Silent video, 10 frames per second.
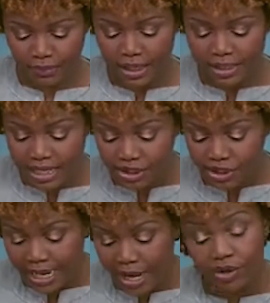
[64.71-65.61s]

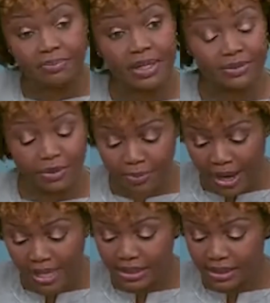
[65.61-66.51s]
Yesterday on Meet the
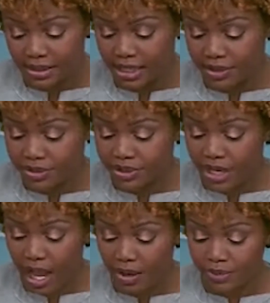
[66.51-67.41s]
Press, Senator
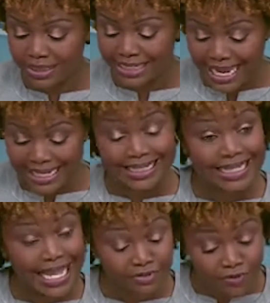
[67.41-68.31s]
Scott was yet
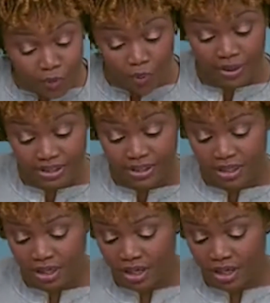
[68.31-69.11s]
again forced